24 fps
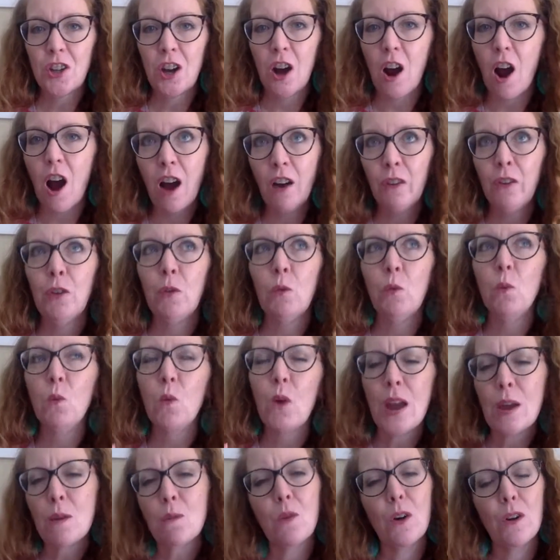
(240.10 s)
are often
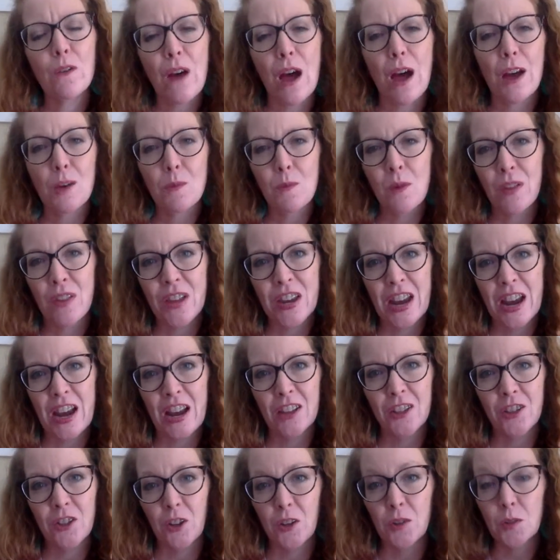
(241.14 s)
way more valuable than
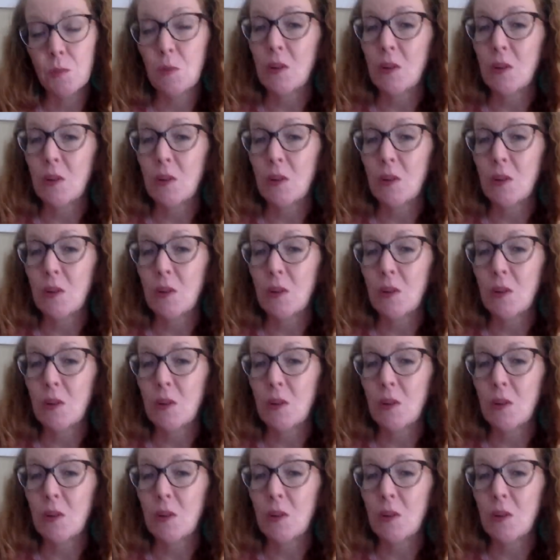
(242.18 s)
answers.